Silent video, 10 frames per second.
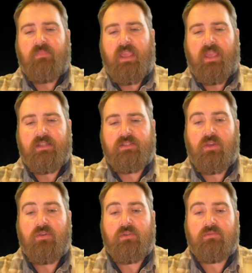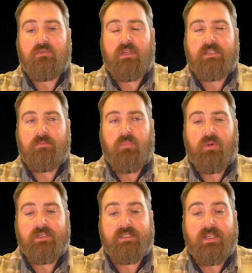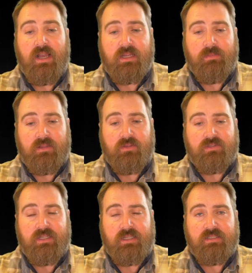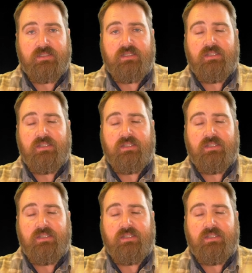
And so it's important to talk about those things